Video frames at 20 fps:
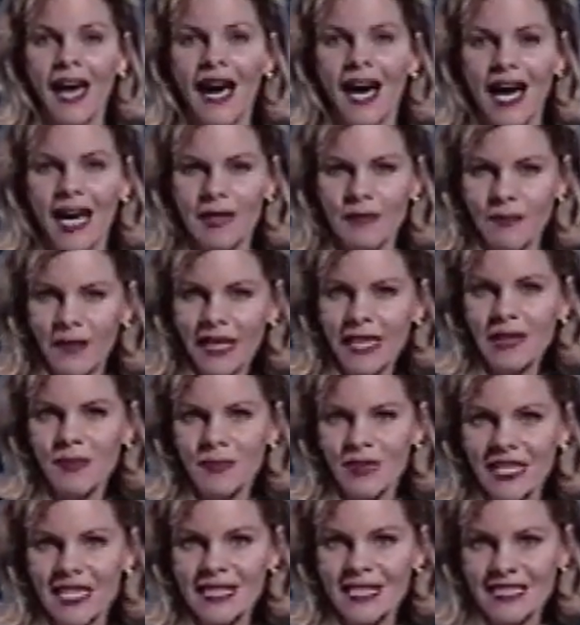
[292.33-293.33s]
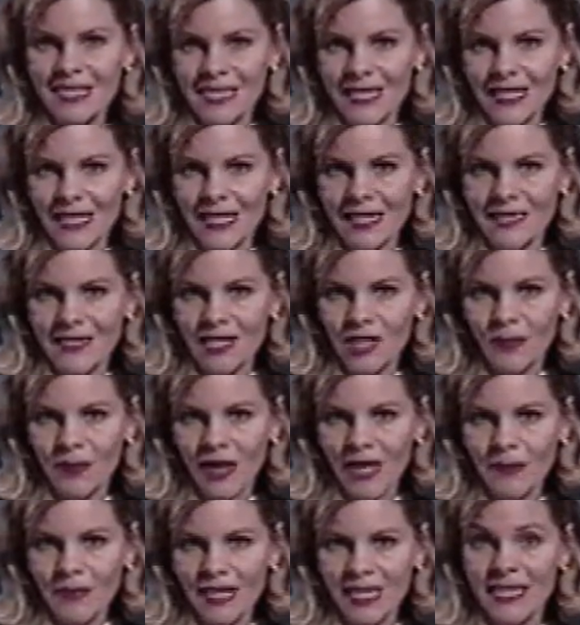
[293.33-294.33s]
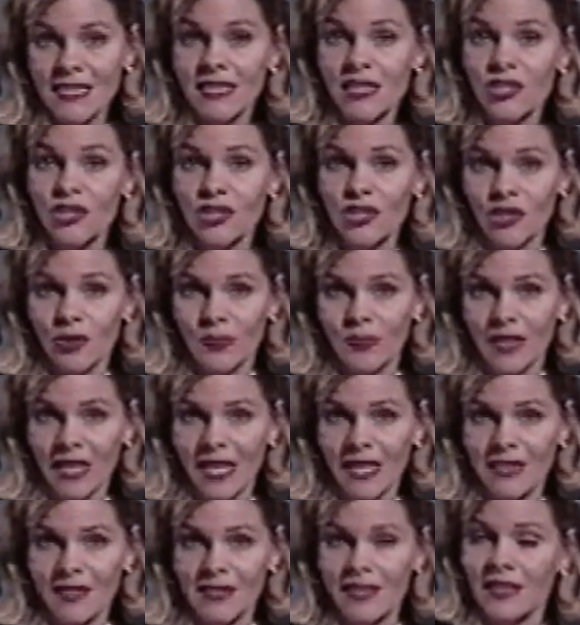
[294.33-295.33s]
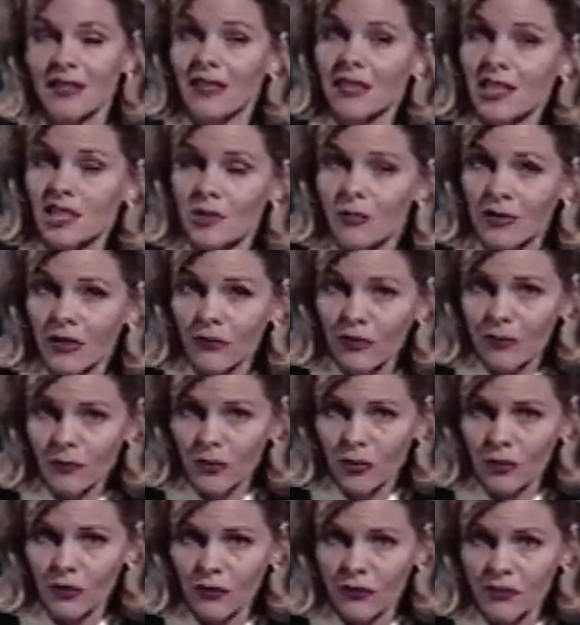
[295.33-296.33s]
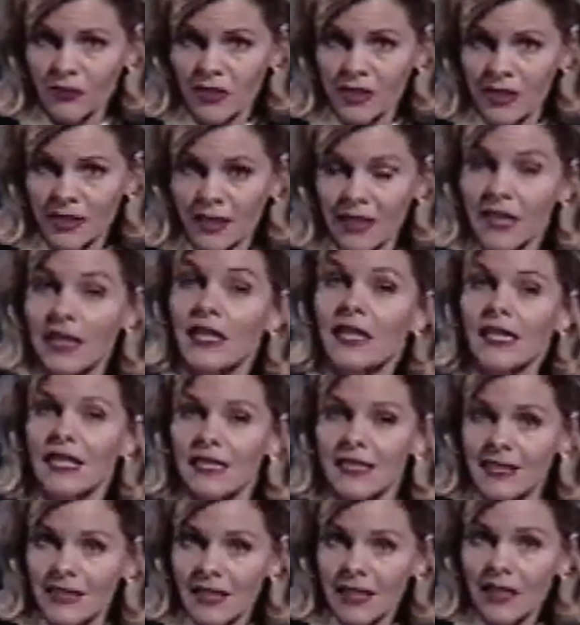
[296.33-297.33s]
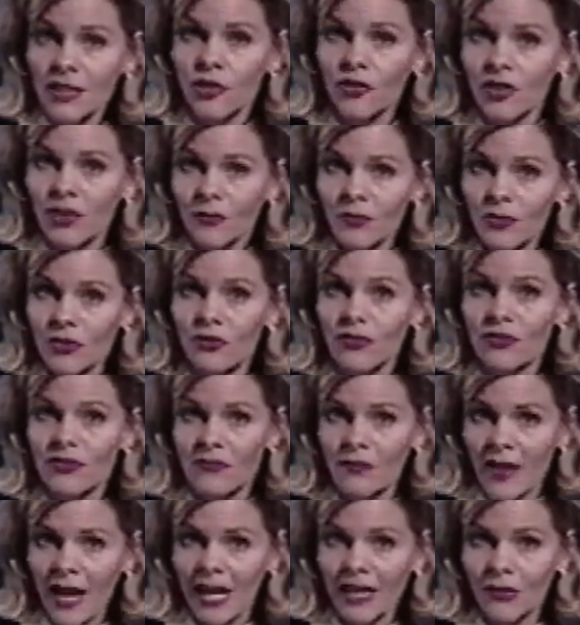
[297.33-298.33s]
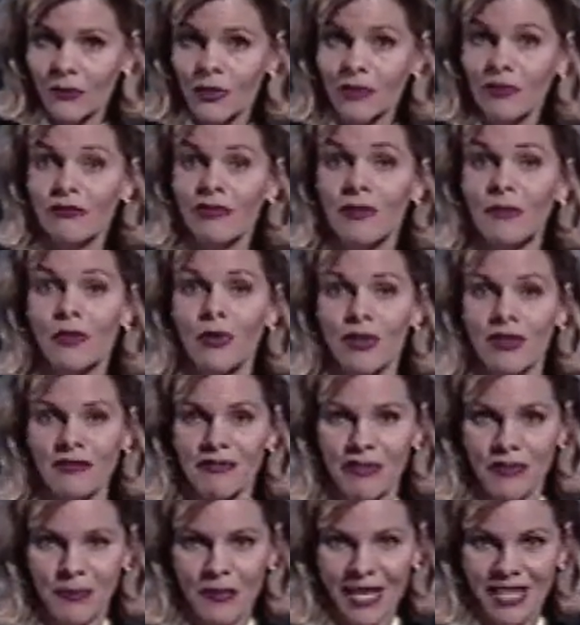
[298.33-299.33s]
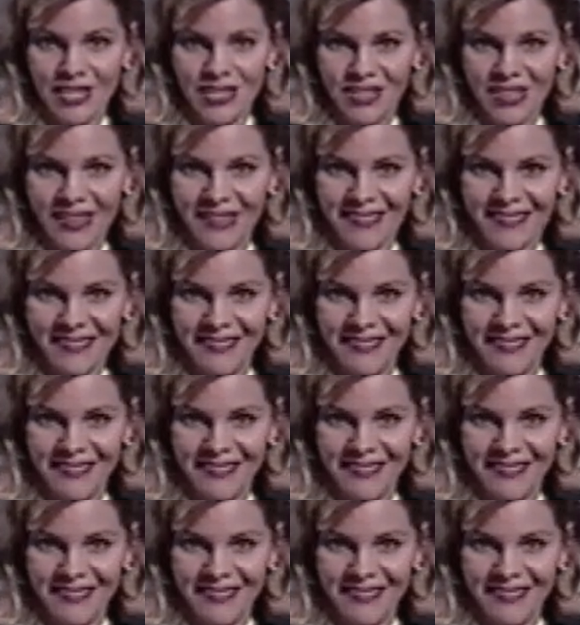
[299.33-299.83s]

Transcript: On many PCs, there may be additional plates that need to be removed. See your computer's manual for more information.